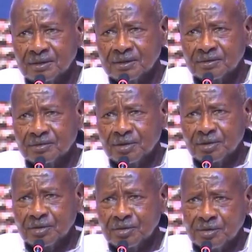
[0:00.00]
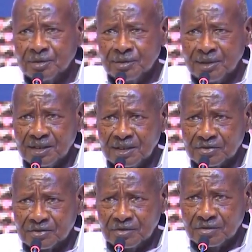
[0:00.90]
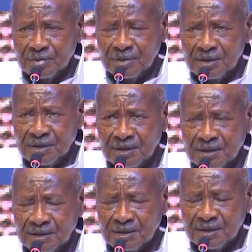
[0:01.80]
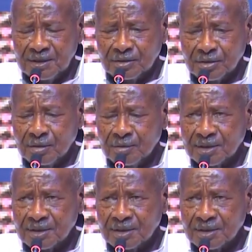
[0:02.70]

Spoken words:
for your industry to be economic.